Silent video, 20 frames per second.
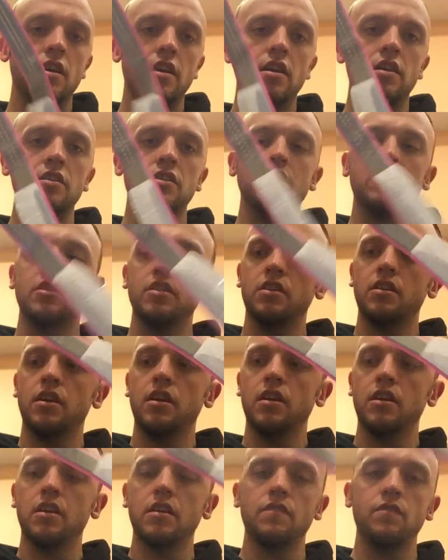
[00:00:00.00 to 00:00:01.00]
And just to
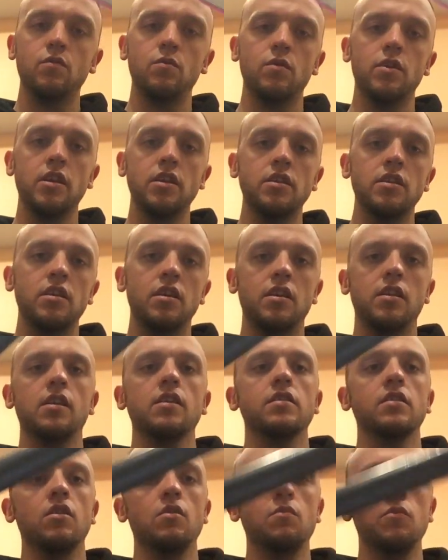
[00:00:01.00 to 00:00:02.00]
kind of give you an idea,
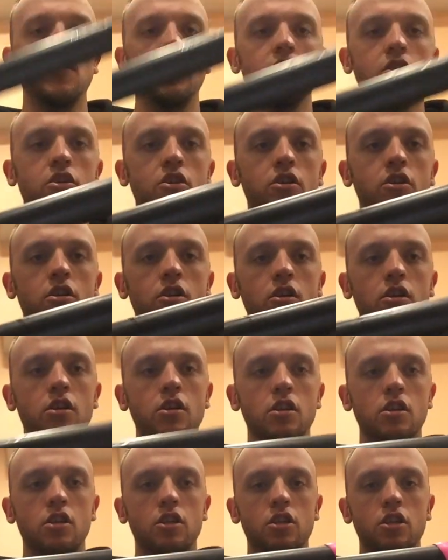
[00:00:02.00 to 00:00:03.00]
that's how much
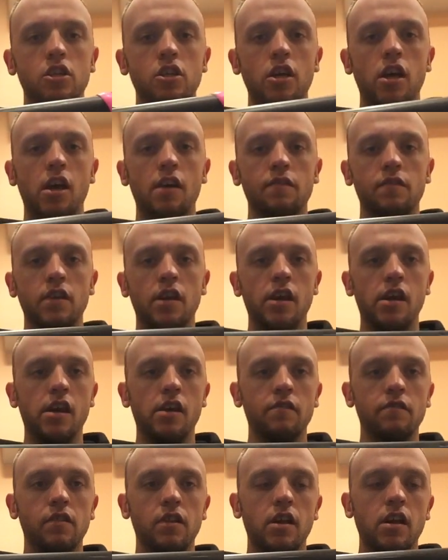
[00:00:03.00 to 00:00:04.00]
shaft I
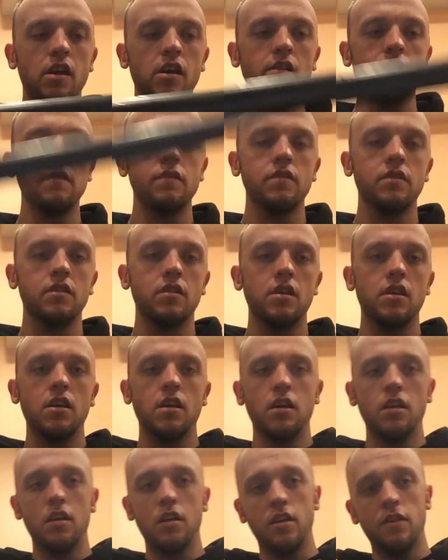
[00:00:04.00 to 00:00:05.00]
have left,
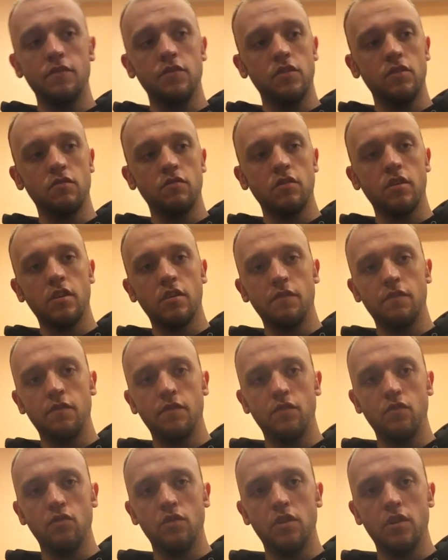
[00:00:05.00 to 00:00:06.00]
and I've still got a
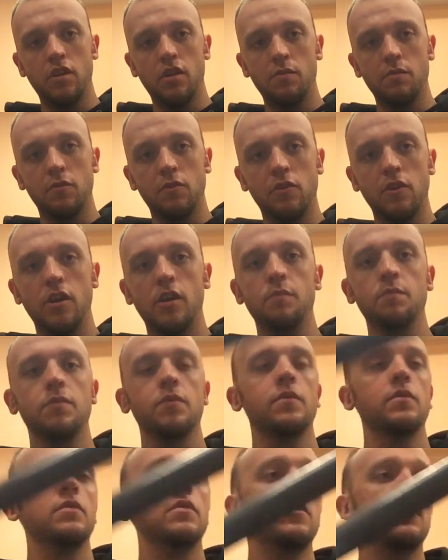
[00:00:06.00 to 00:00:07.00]
folded up grip
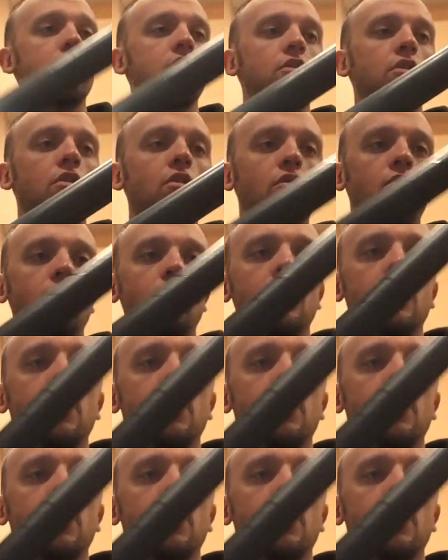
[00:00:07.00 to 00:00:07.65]
to go